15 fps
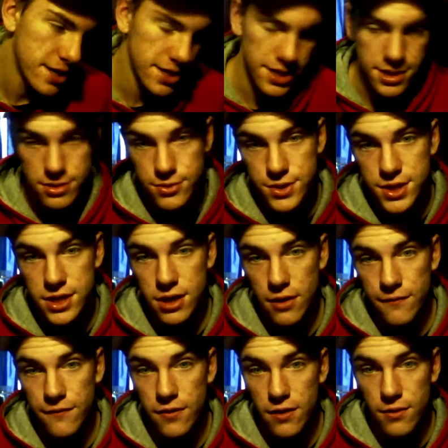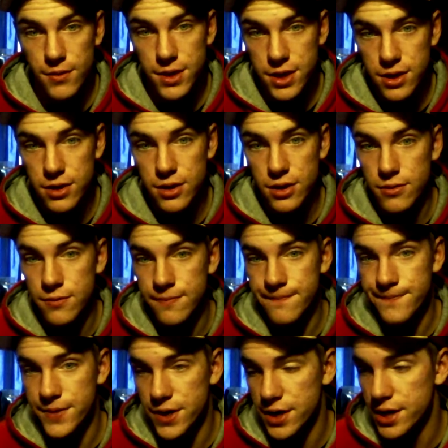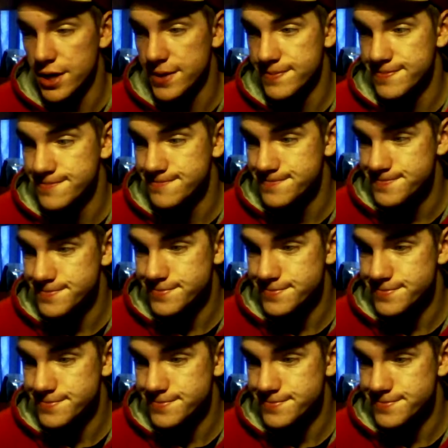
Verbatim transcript: and then we'll see how far we can go. All right.